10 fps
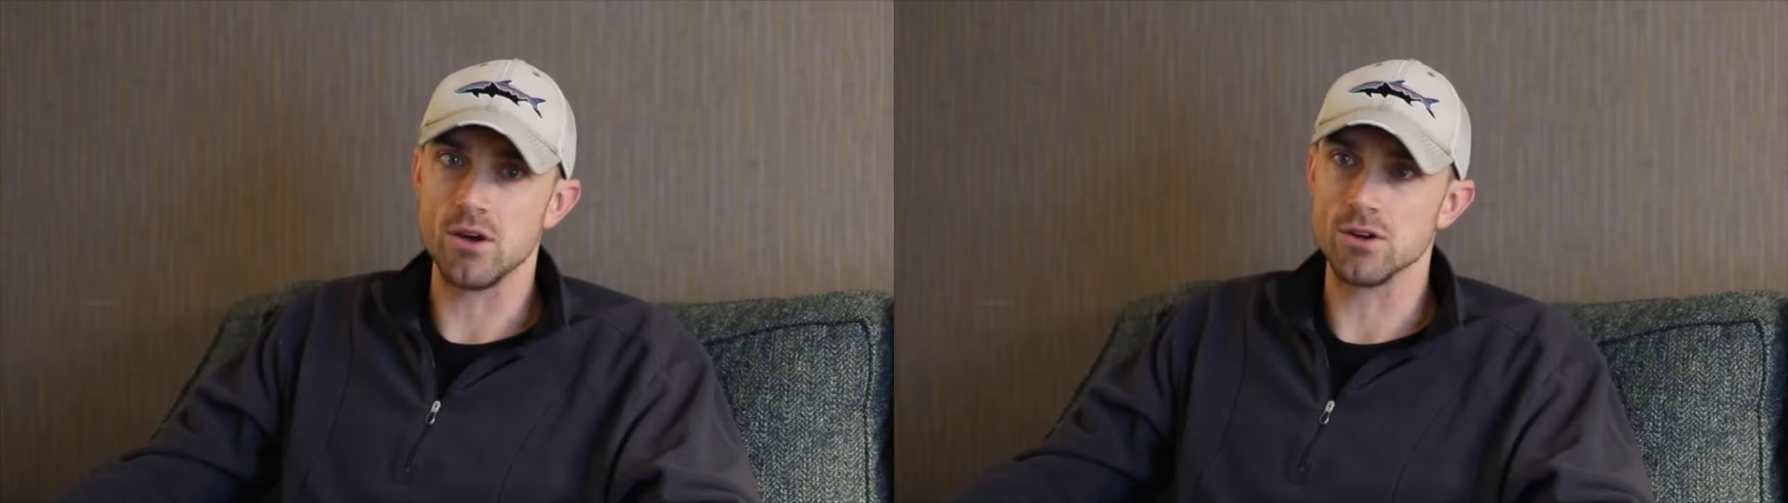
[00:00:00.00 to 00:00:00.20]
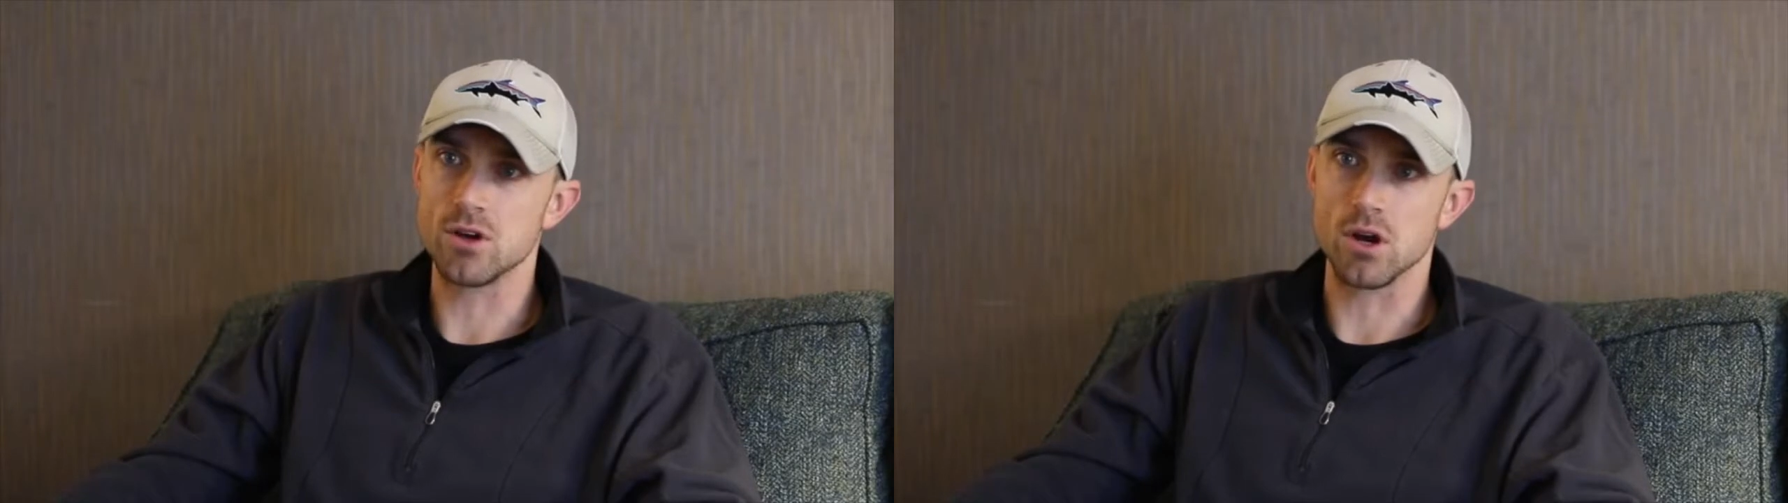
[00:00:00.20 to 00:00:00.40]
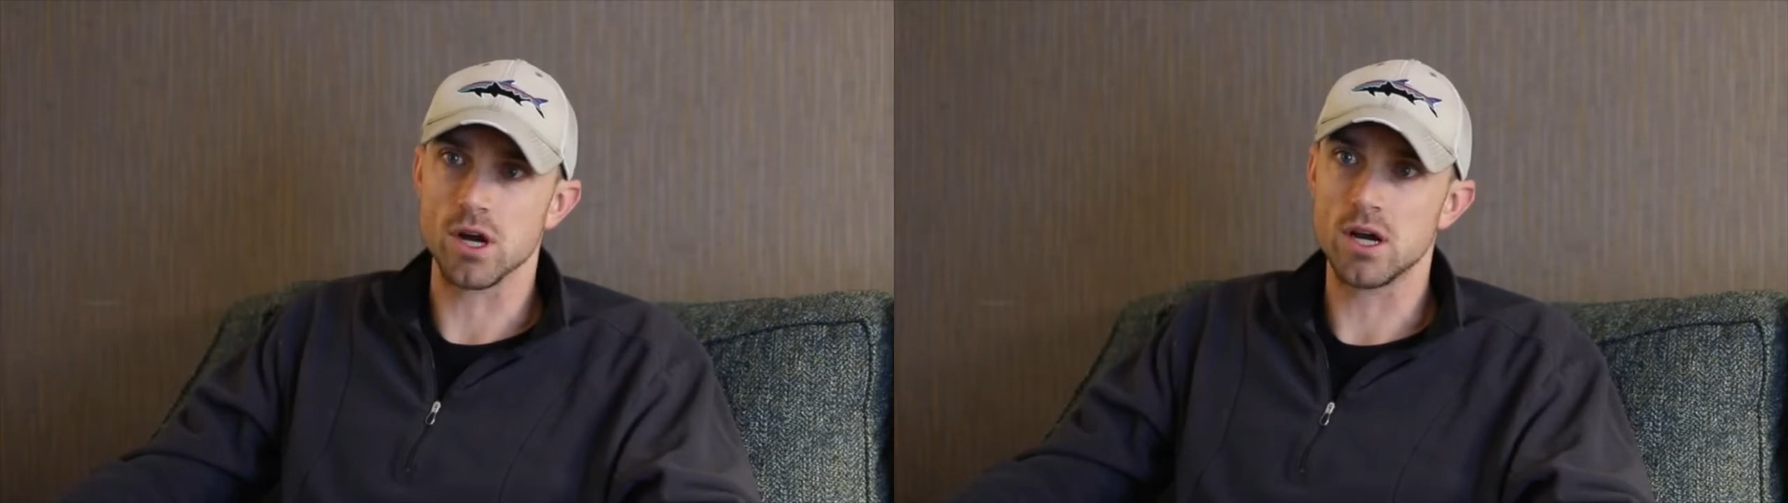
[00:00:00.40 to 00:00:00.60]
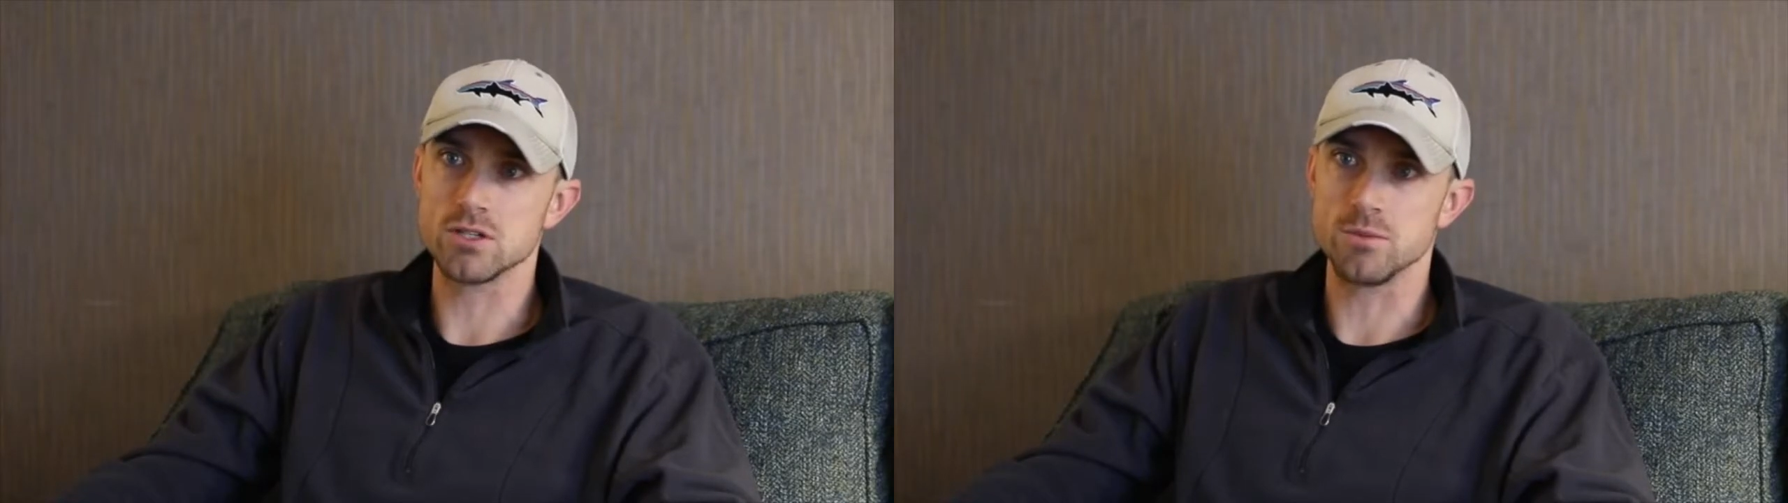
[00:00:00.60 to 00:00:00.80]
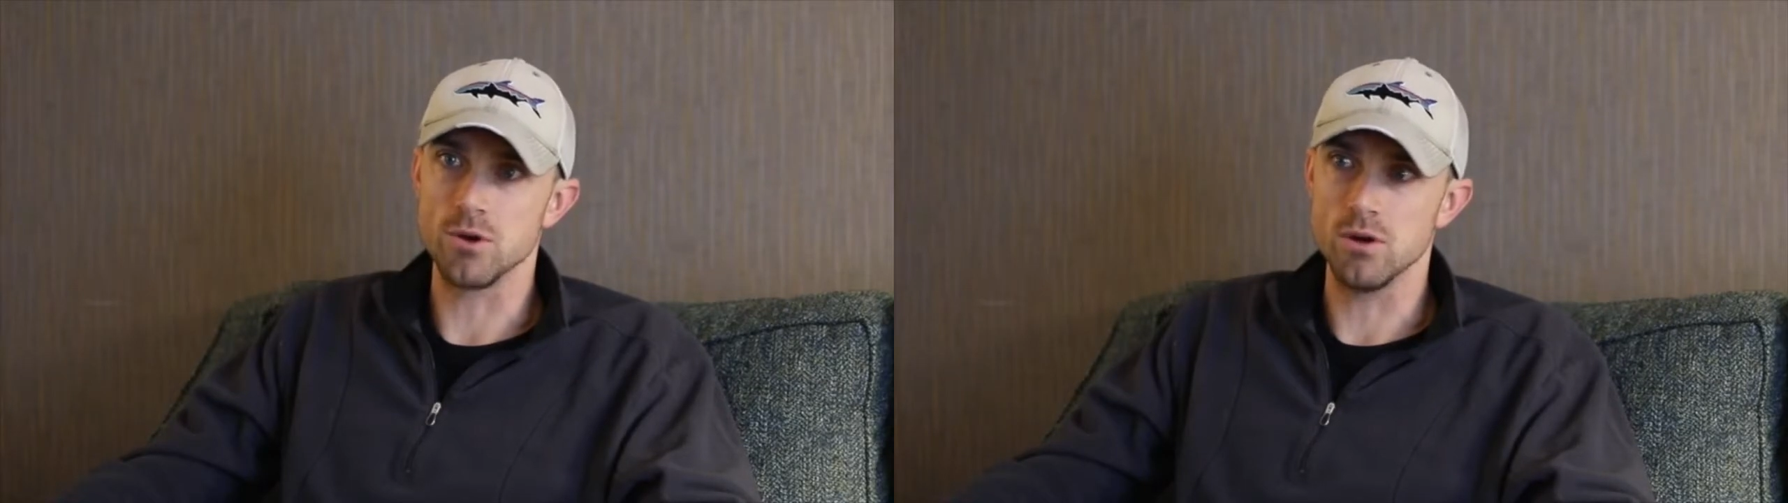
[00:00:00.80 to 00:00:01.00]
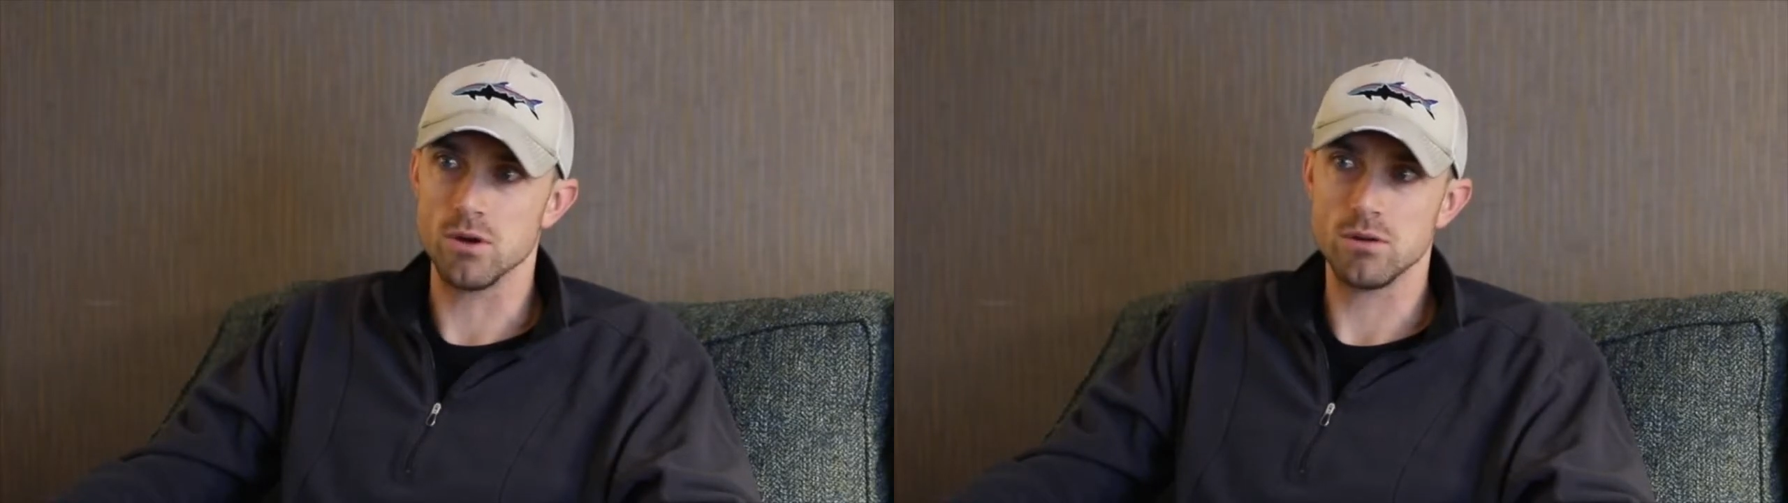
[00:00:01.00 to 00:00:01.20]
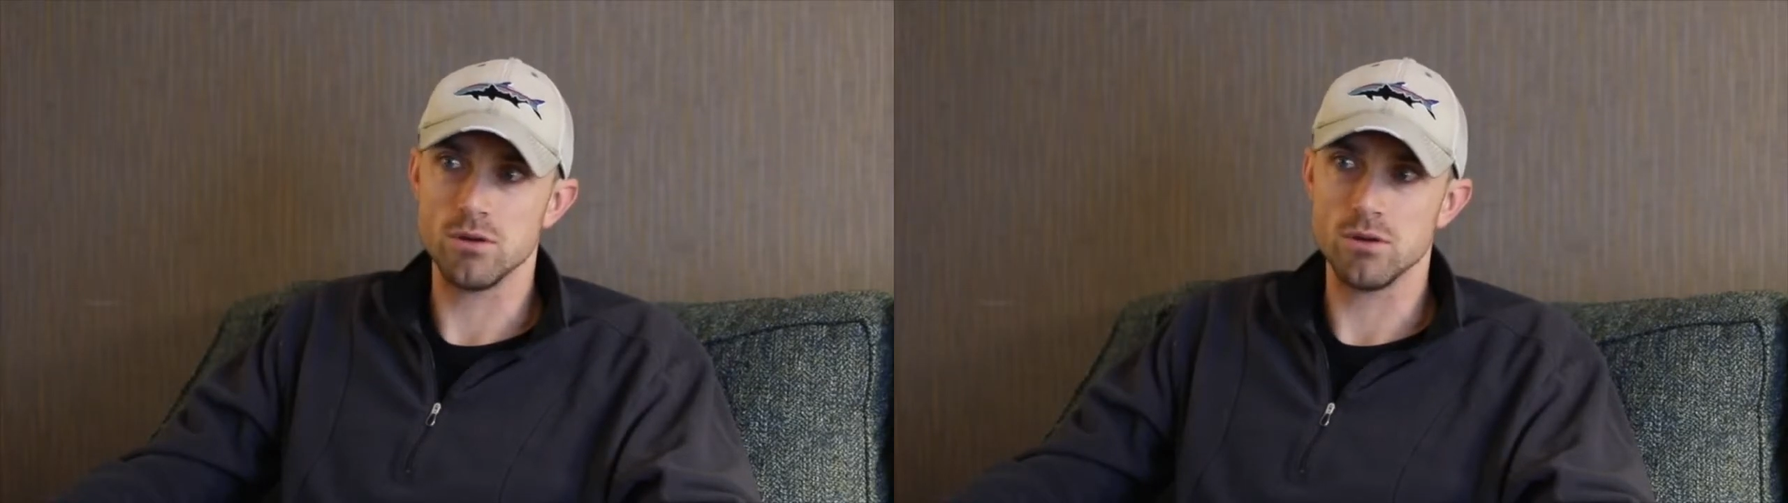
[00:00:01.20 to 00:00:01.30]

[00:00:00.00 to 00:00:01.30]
out your target customer,